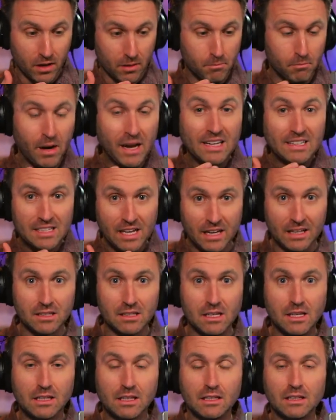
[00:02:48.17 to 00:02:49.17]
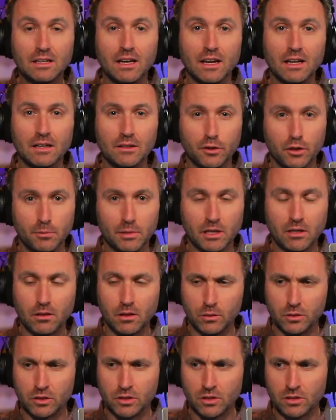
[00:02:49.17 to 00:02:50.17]
mic technique and getting a little bit
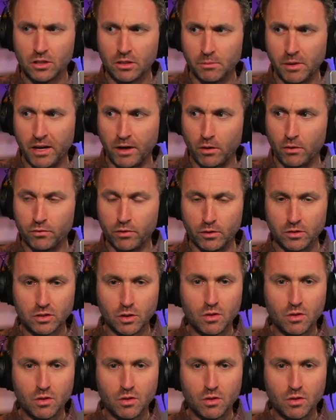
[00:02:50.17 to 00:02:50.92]
closer to the microphone.